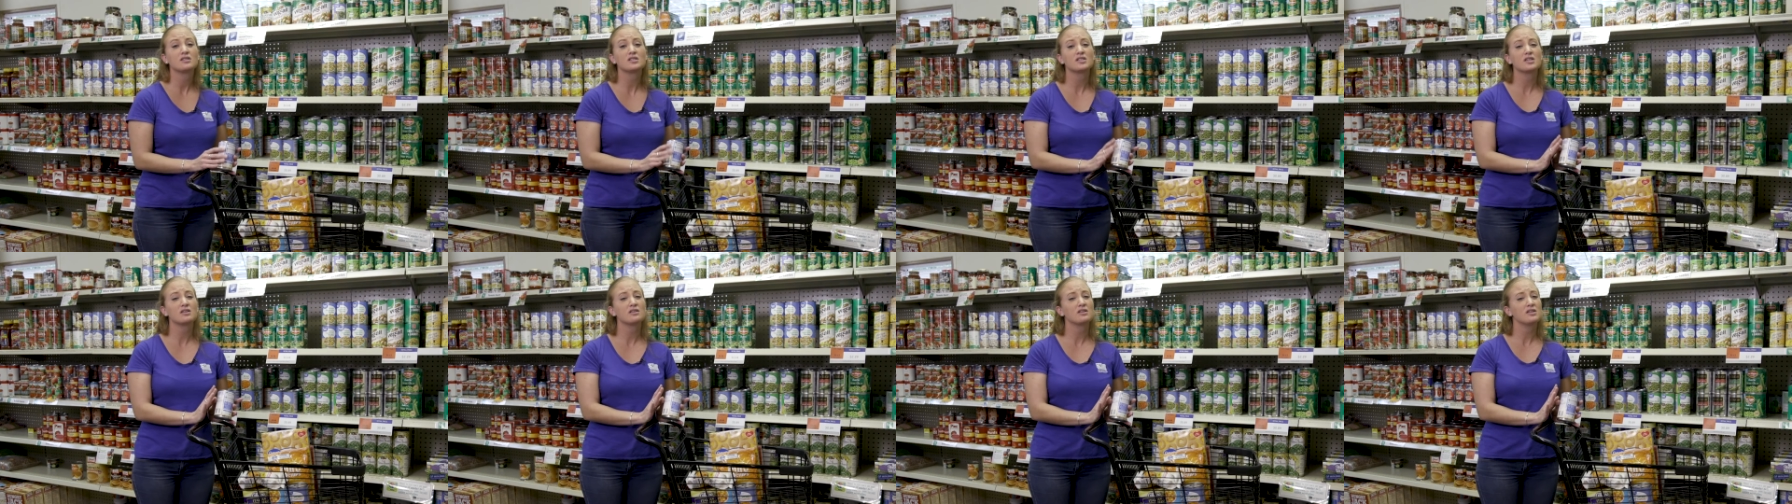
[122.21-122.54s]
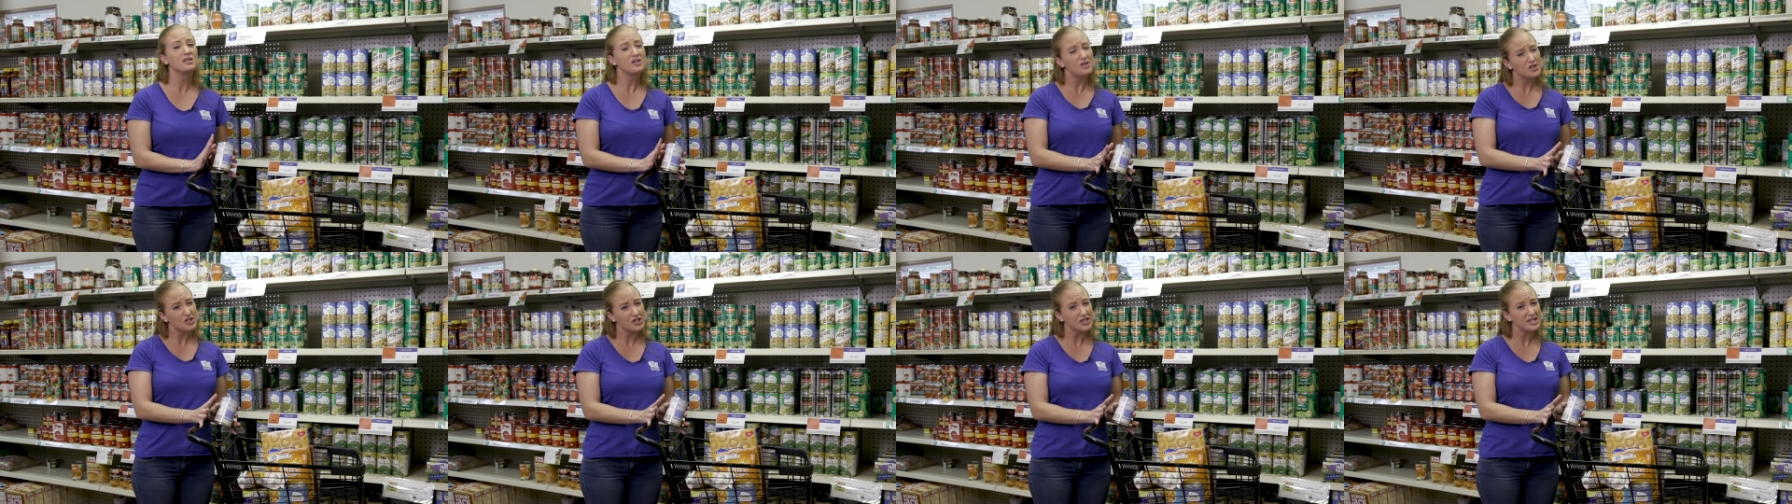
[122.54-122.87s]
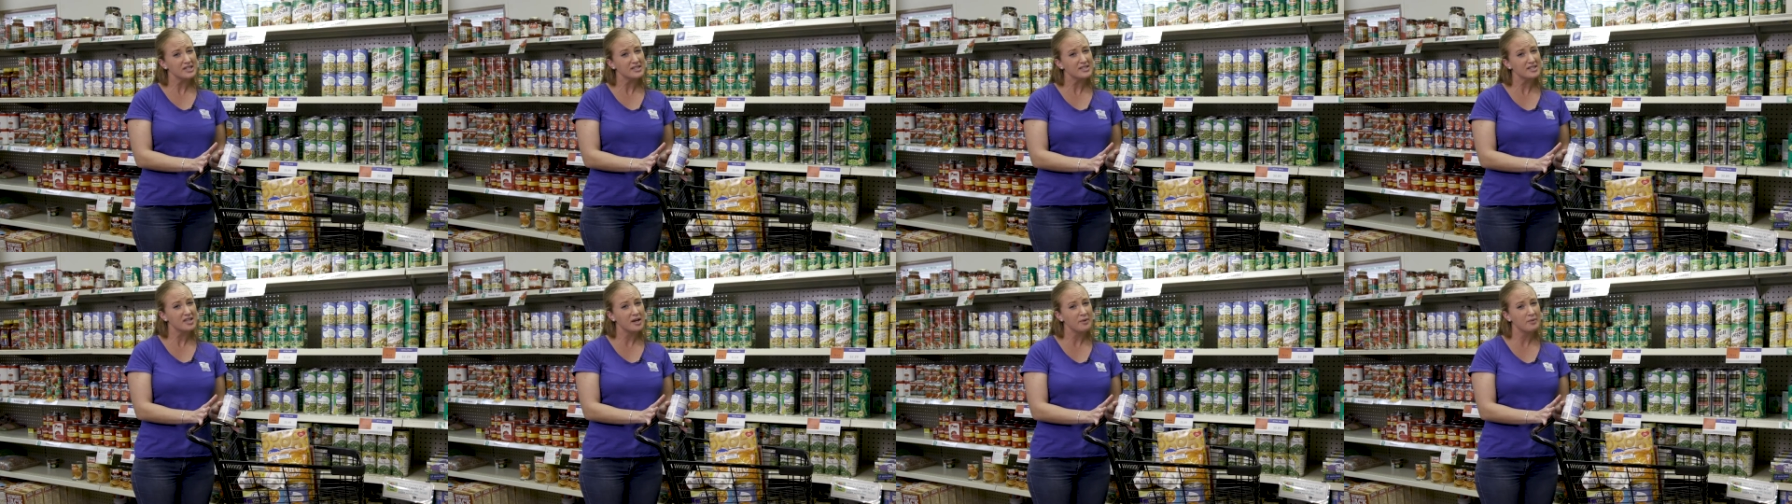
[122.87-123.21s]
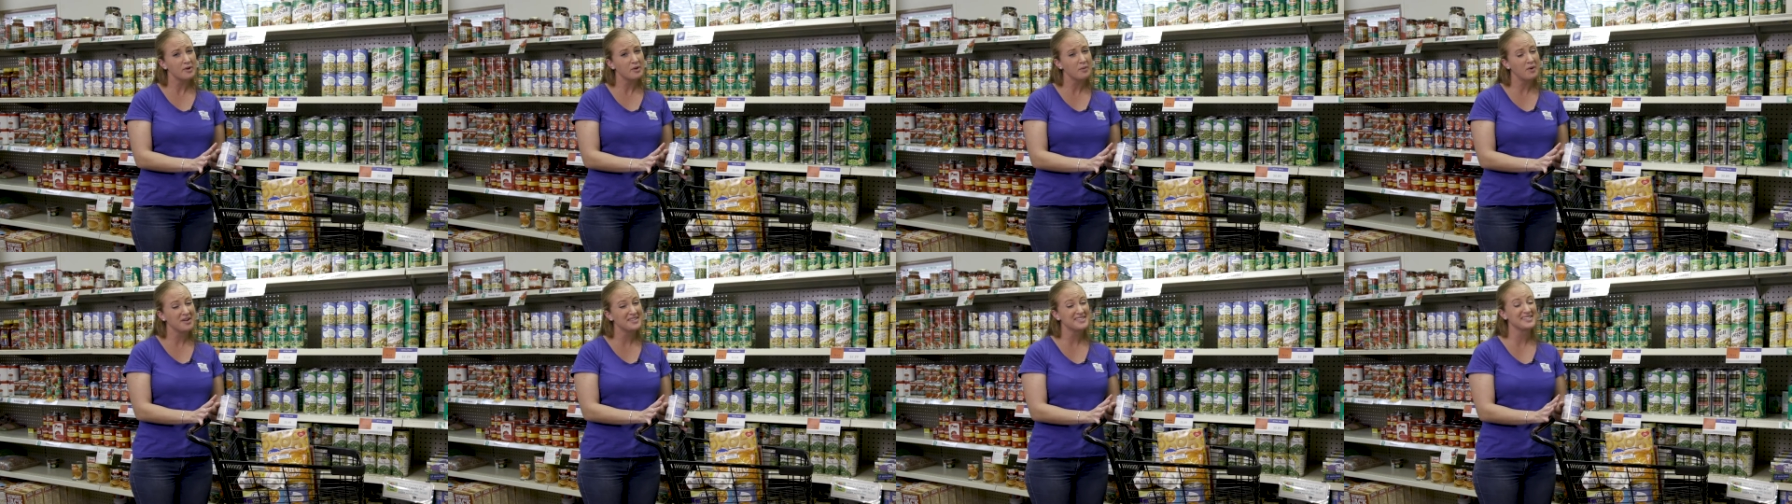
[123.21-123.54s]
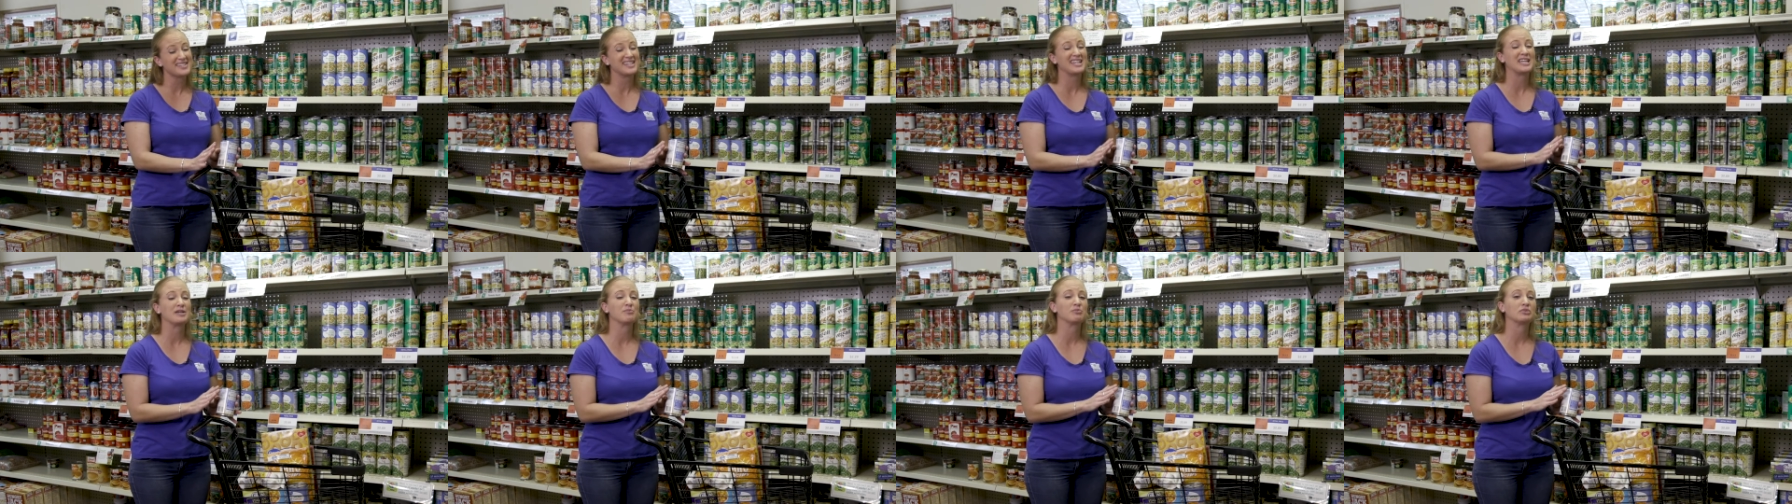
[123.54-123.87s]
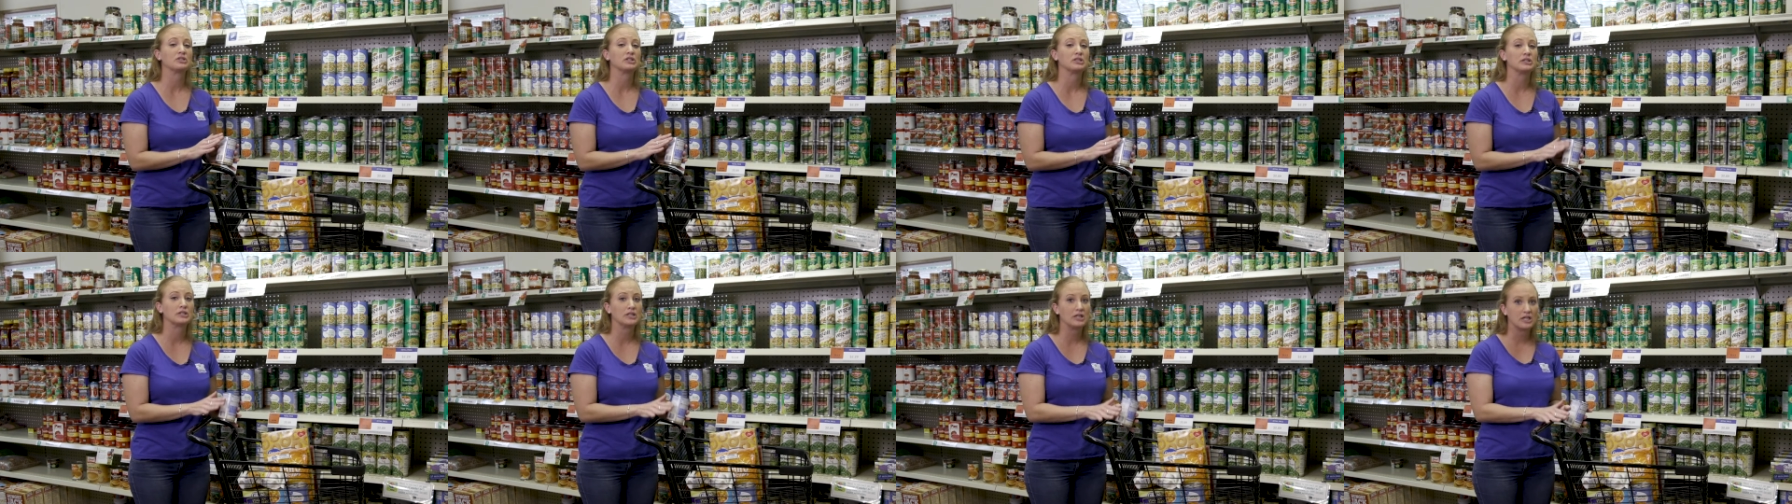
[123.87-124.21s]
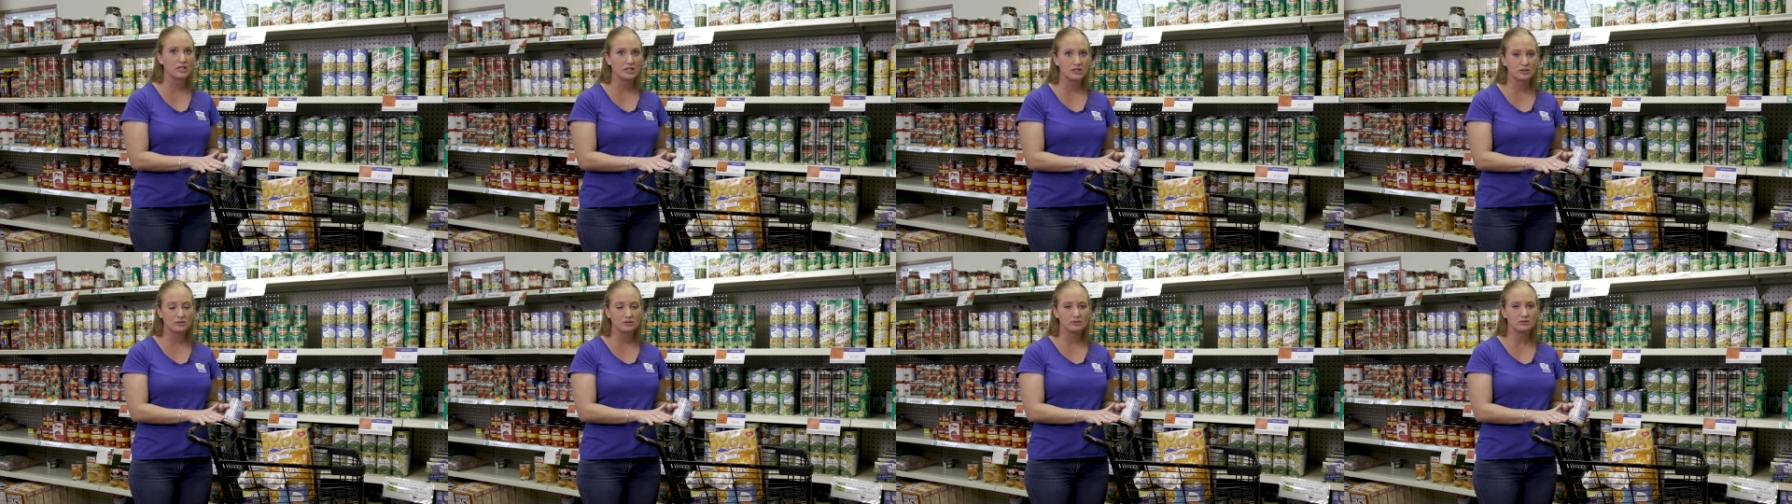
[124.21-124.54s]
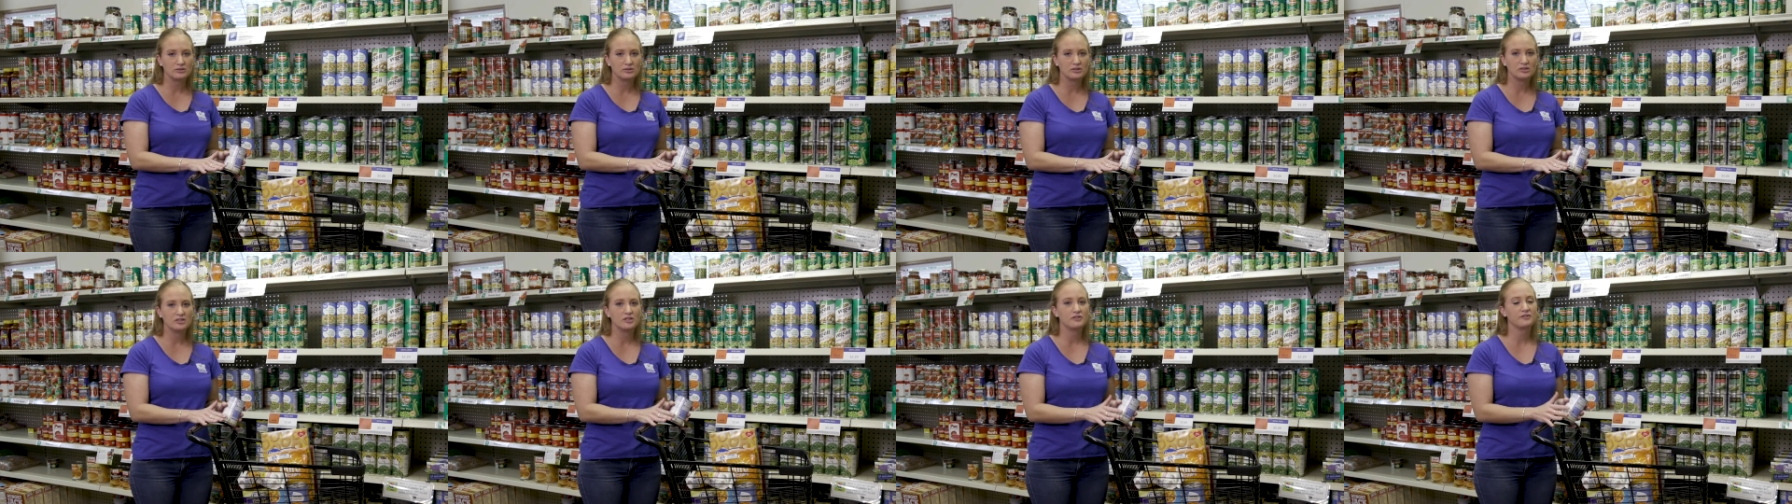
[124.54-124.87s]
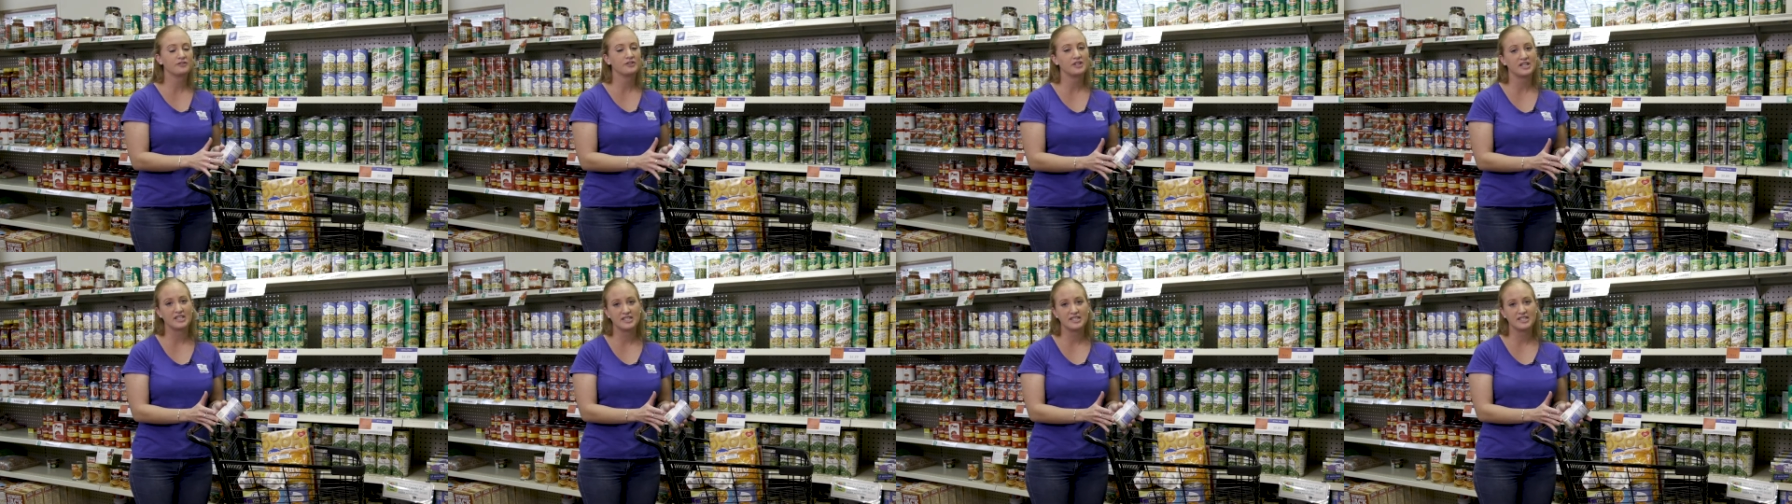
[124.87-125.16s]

So the nutrients that we want to keep low, for